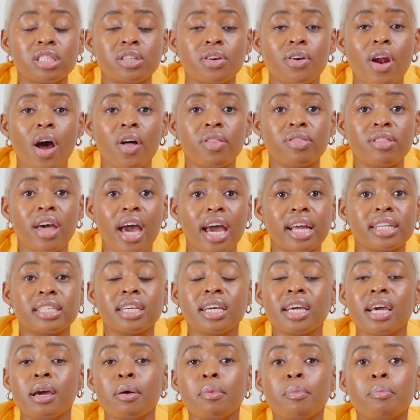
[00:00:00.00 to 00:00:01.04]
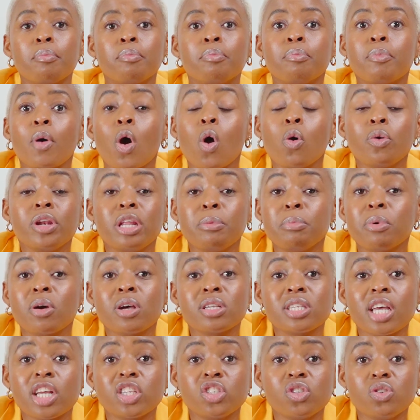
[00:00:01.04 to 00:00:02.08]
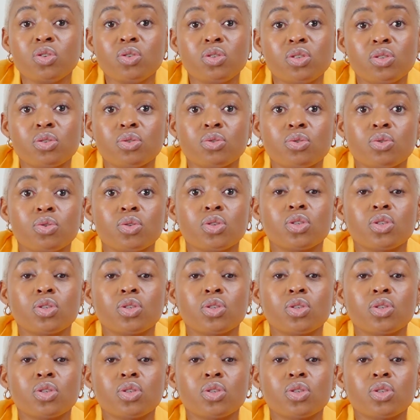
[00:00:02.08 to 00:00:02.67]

around that, only because I choose to.